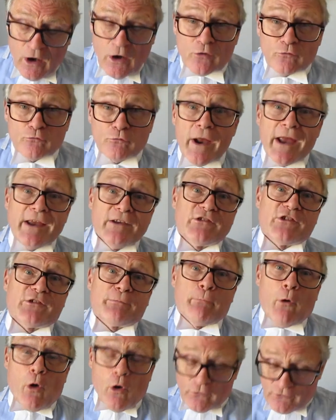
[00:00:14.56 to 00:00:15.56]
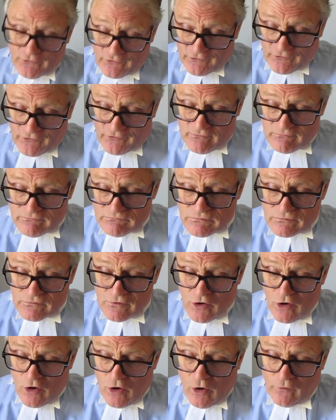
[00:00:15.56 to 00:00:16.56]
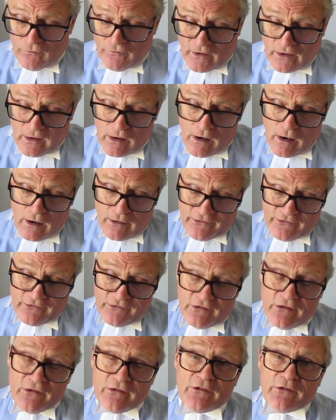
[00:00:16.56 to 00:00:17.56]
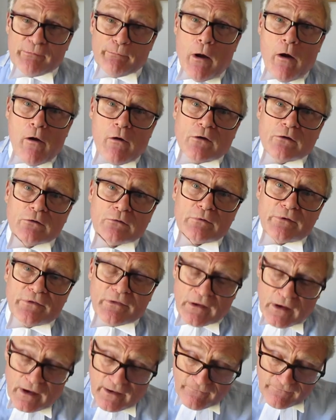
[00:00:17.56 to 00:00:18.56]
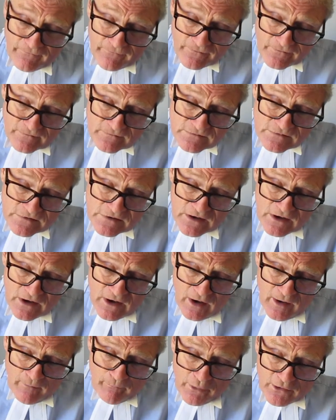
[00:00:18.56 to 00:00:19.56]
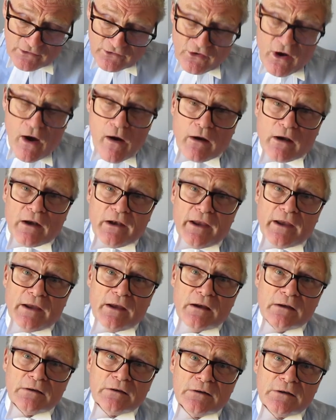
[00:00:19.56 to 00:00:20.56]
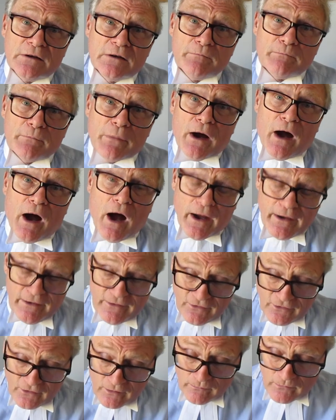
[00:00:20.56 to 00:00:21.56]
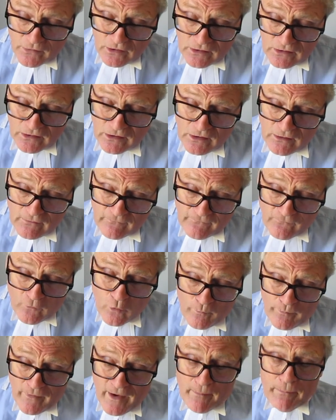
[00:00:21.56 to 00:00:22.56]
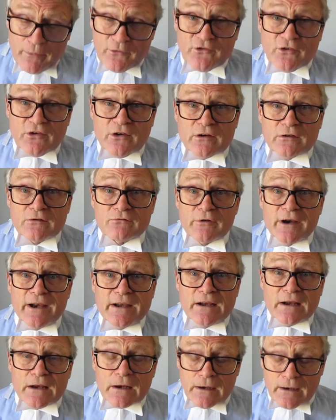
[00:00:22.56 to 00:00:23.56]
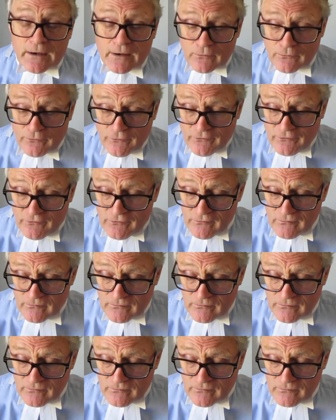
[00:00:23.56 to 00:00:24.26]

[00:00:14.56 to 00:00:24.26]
Rain spots on the glass sparkle with life, but darkly behind them form their paternal rain clouds.